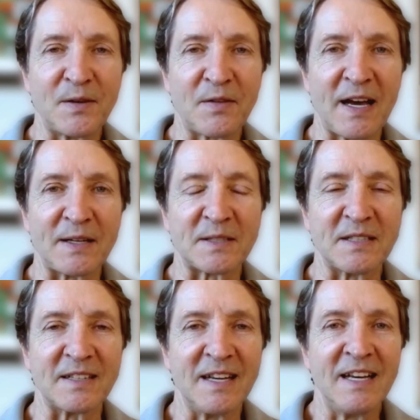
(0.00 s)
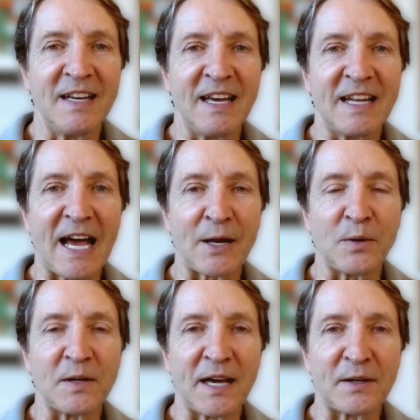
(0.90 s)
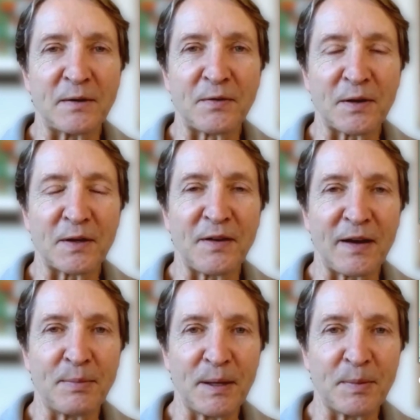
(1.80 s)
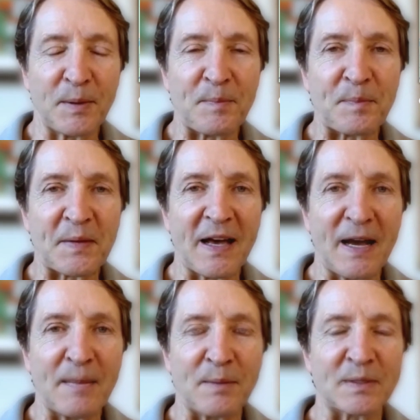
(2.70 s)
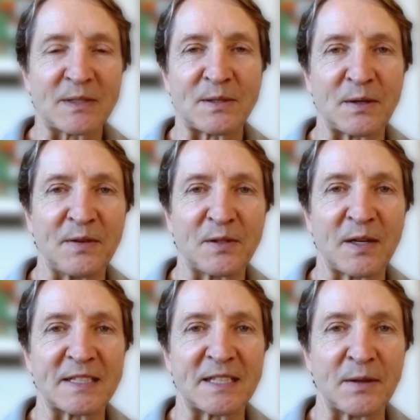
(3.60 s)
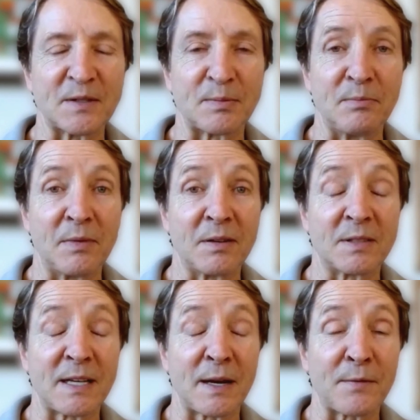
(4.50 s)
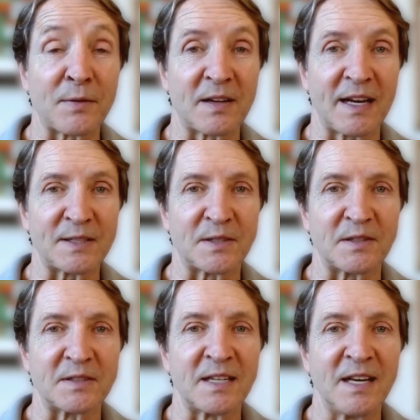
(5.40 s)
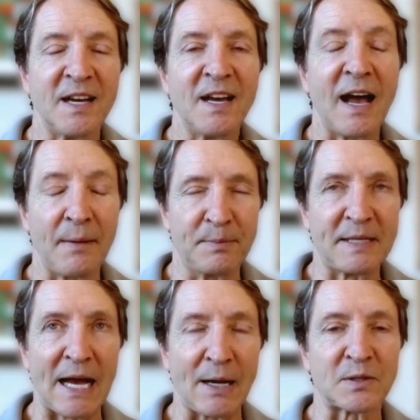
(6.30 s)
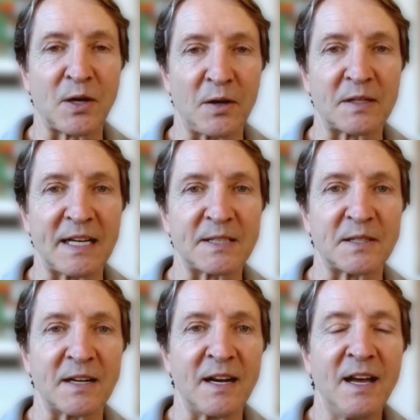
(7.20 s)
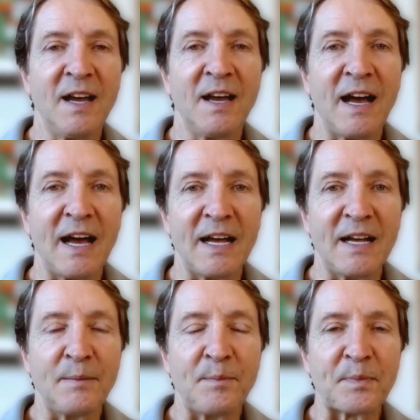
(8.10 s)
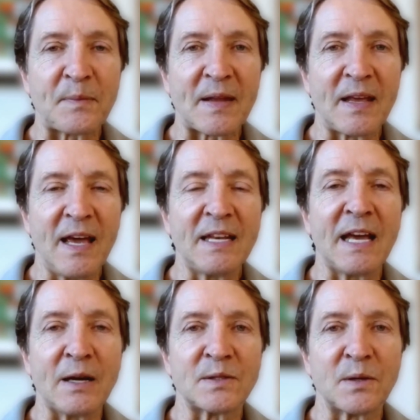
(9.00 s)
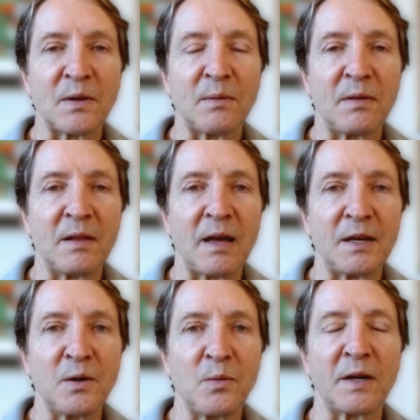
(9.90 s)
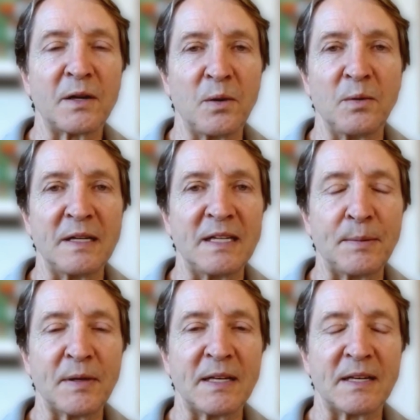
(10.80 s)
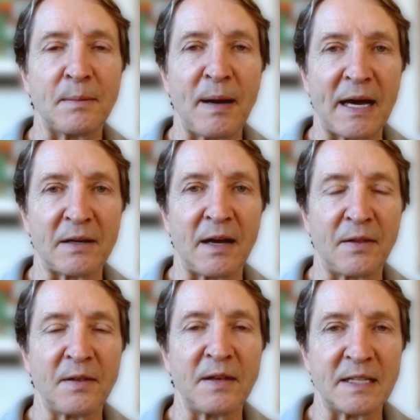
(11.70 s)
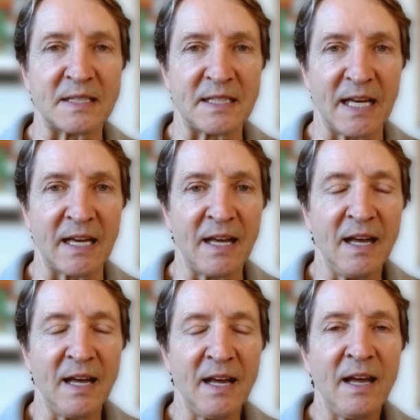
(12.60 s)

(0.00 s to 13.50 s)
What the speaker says: 2000, it had only 145 people. Anyhow, it's sort of interesting. There's several Custers, towns called Custer. Um, anyhow, so the I don't want to go in deeply into the battle, other than to say